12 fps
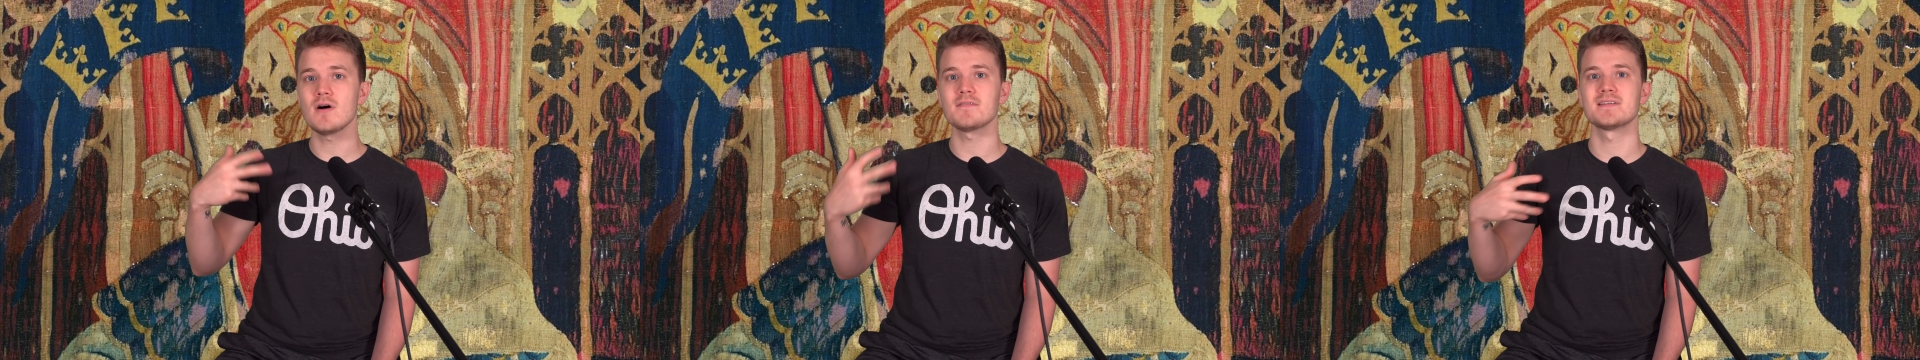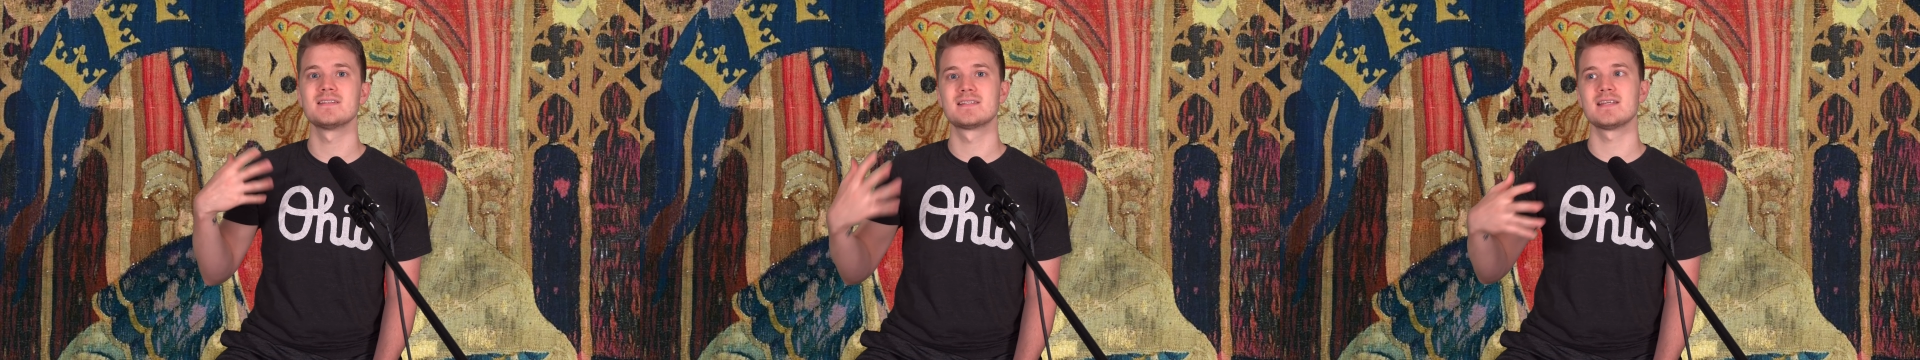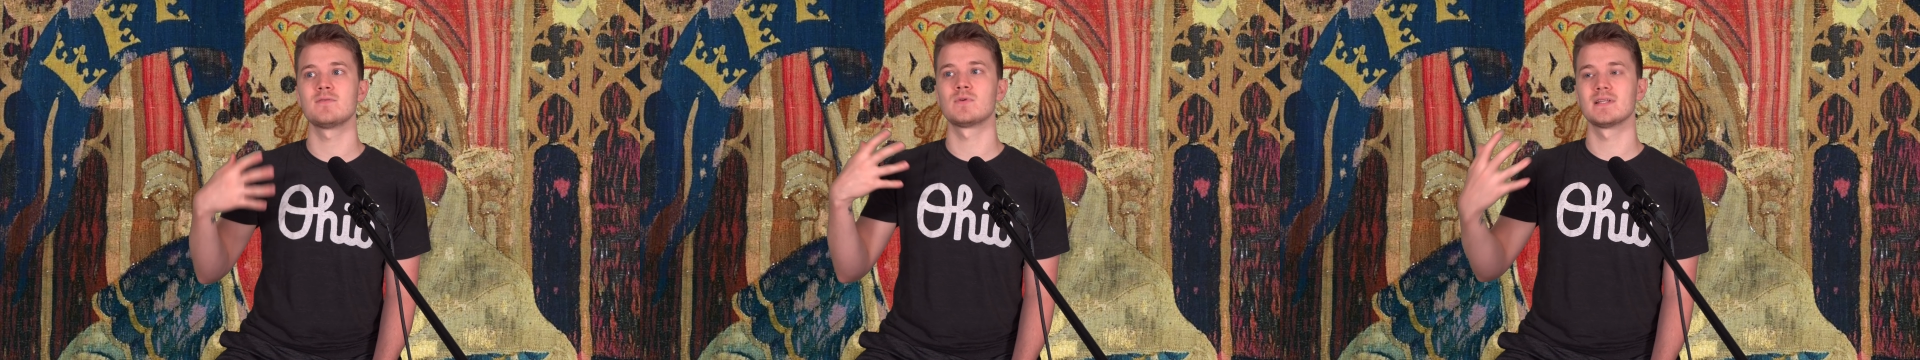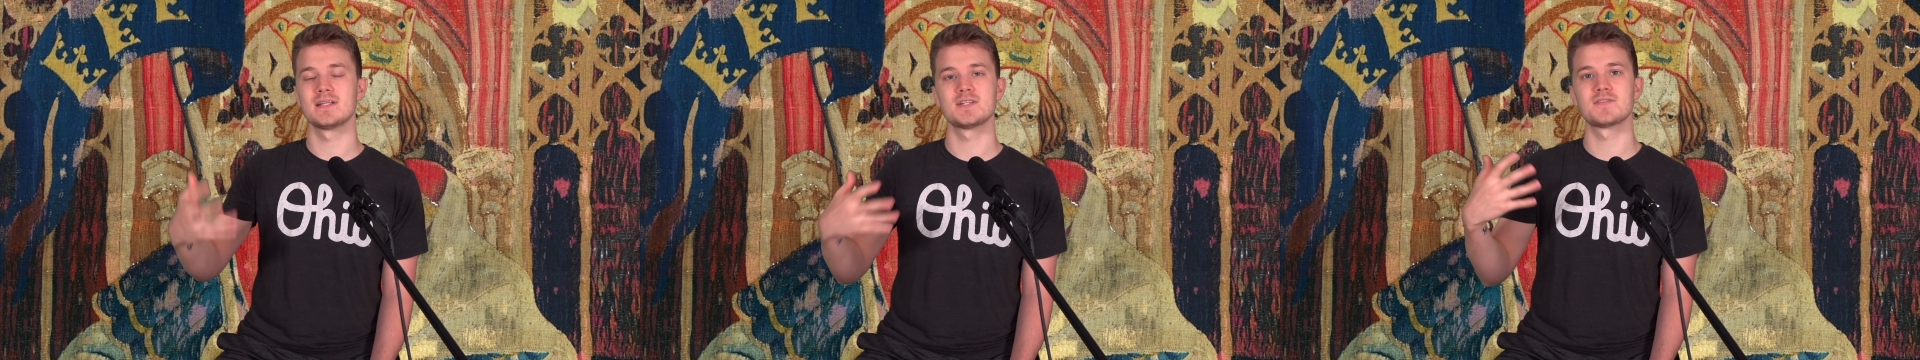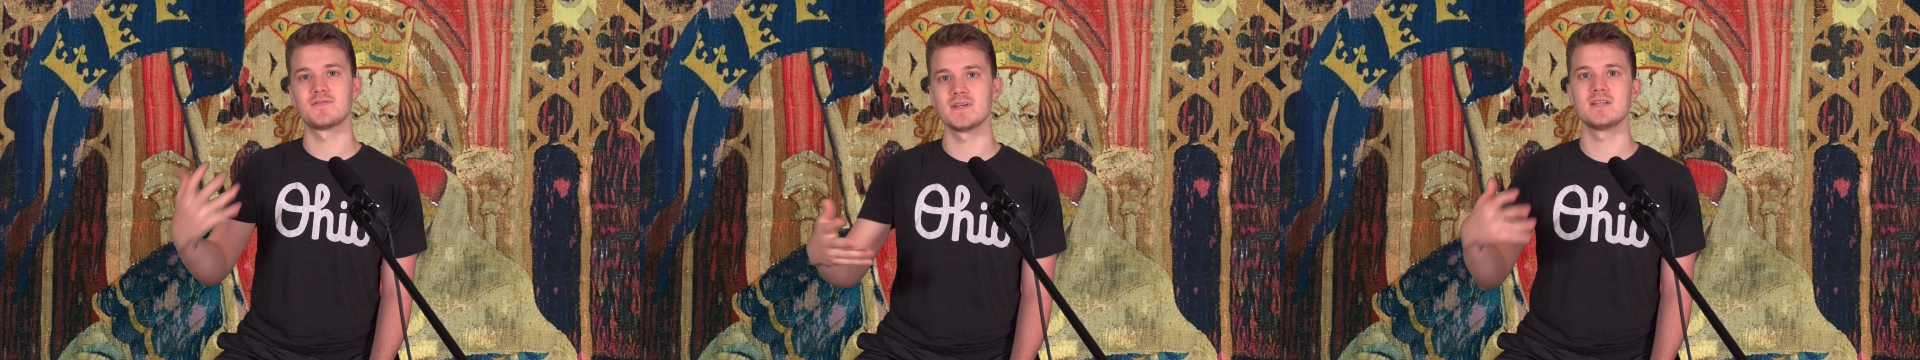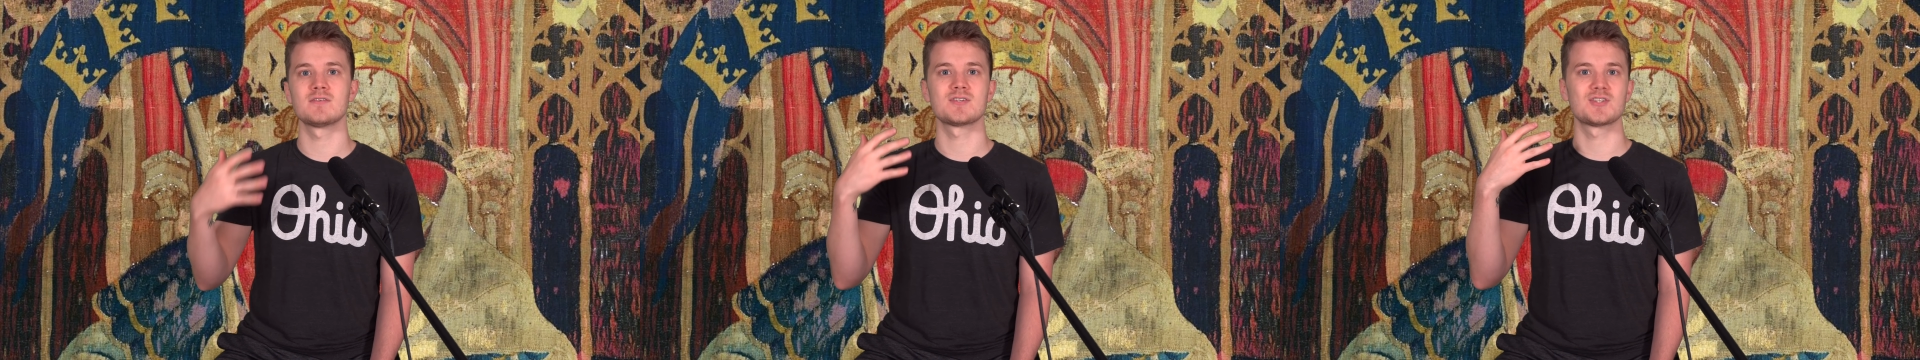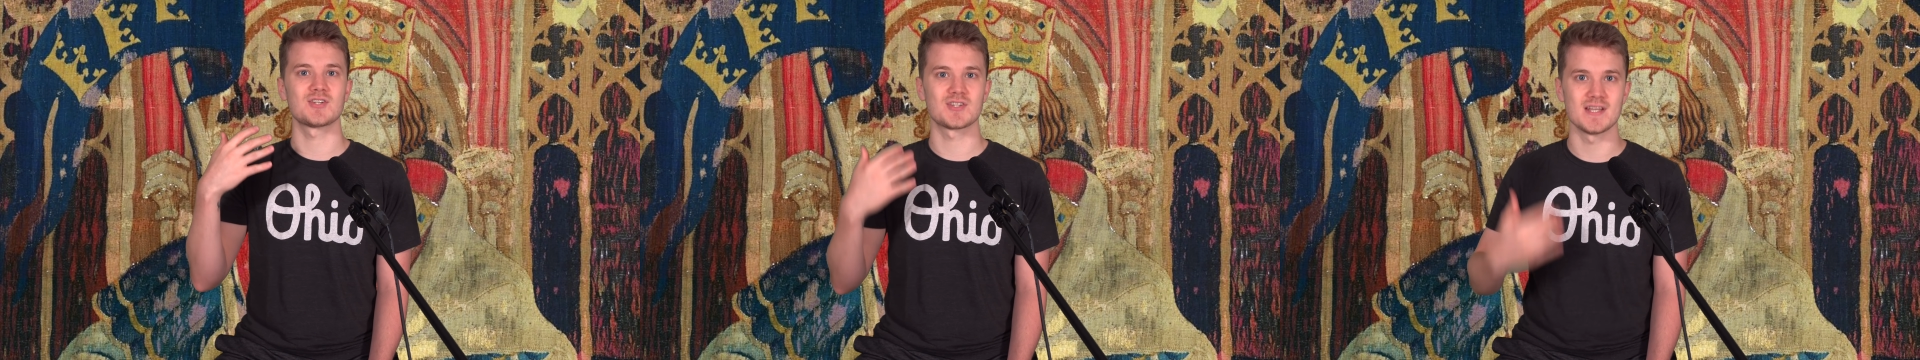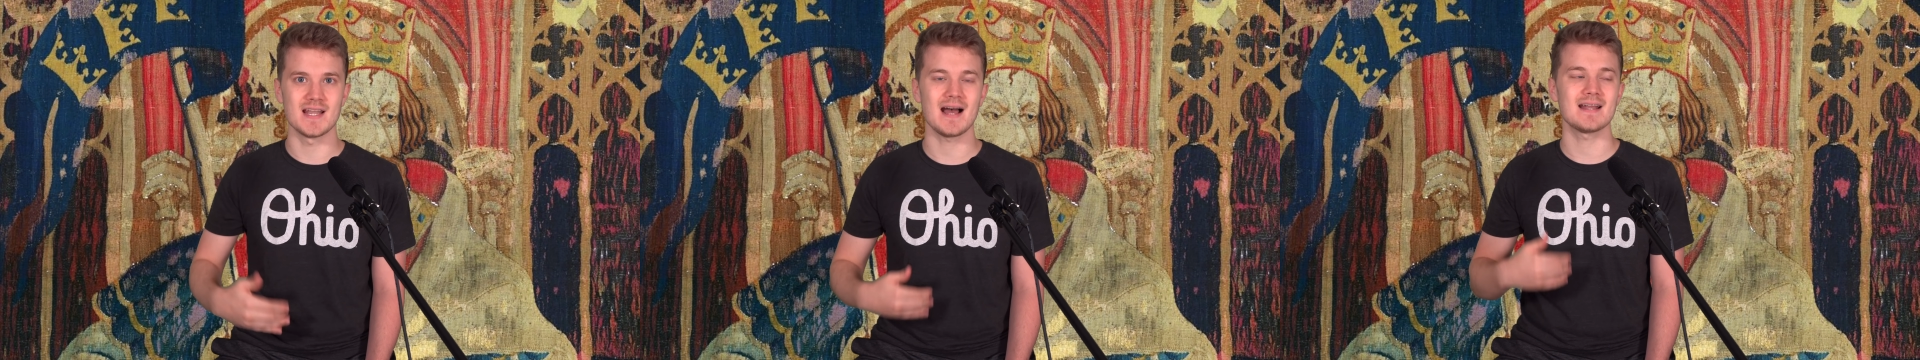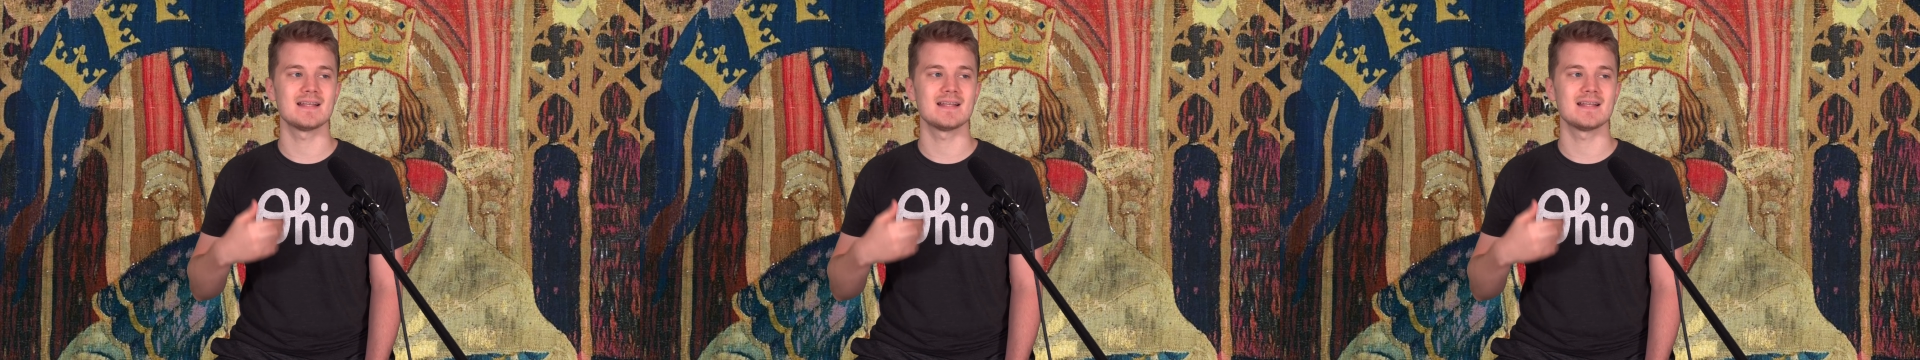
often see religious figures just not